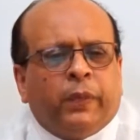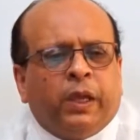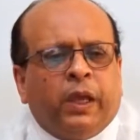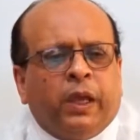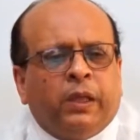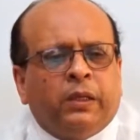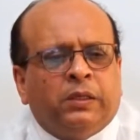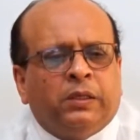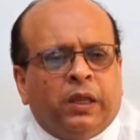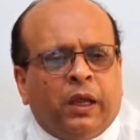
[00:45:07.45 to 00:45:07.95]

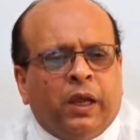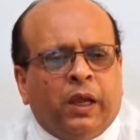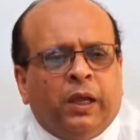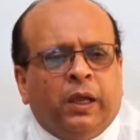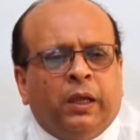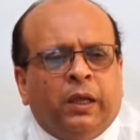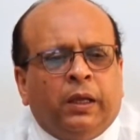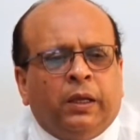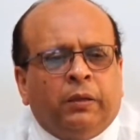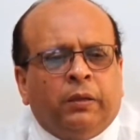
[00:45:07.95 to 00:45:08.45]
as
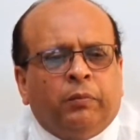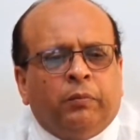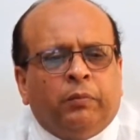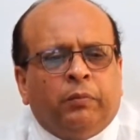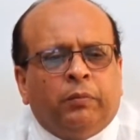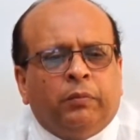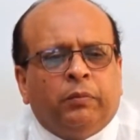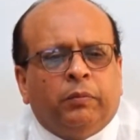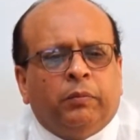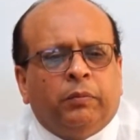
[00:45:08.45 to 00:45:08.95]
I
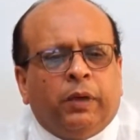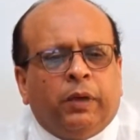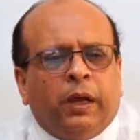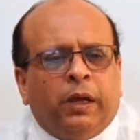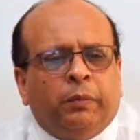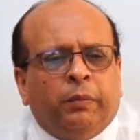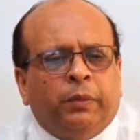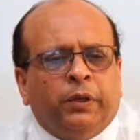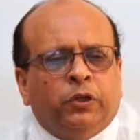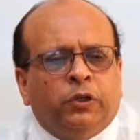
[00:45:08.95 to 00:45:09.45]

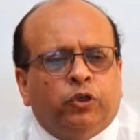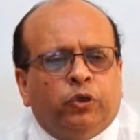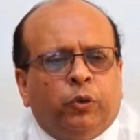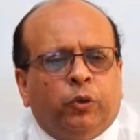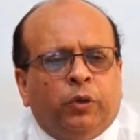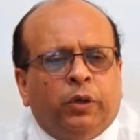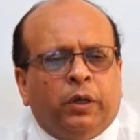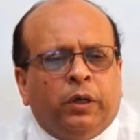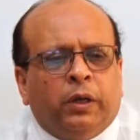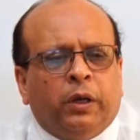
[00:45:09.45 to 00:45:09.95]
had been
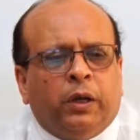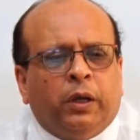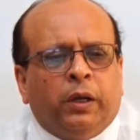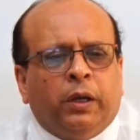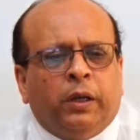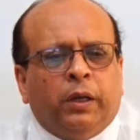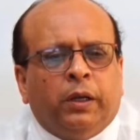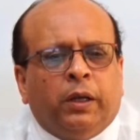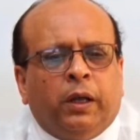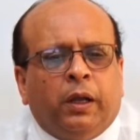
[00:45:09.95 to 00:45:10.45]
shown in
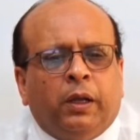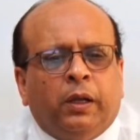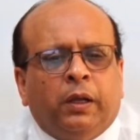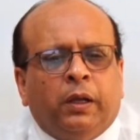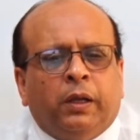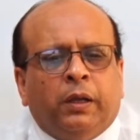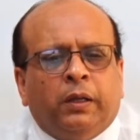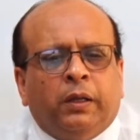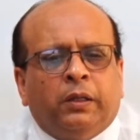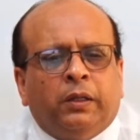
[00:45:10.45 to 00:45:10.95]

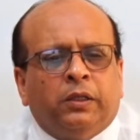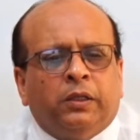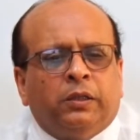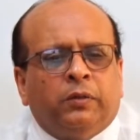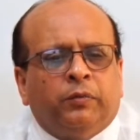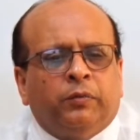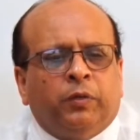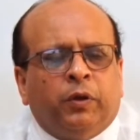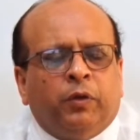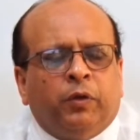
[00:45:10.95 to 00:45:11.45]
earlier in this
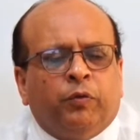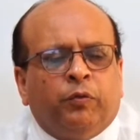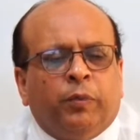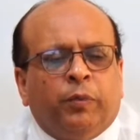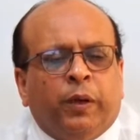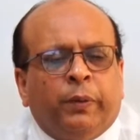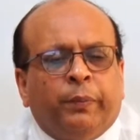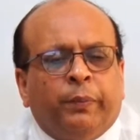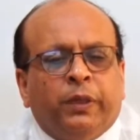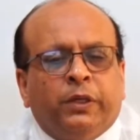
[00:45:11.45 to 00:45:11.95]
one of
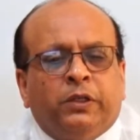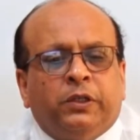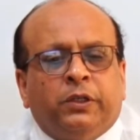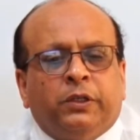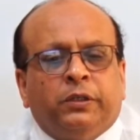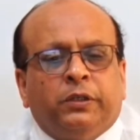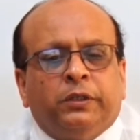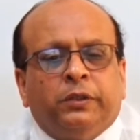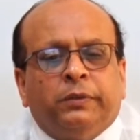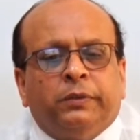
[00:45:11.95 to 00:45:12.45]
my
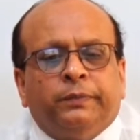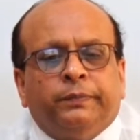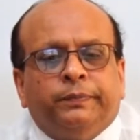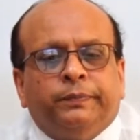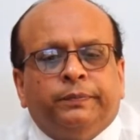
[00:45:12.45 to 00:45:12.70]
pictures.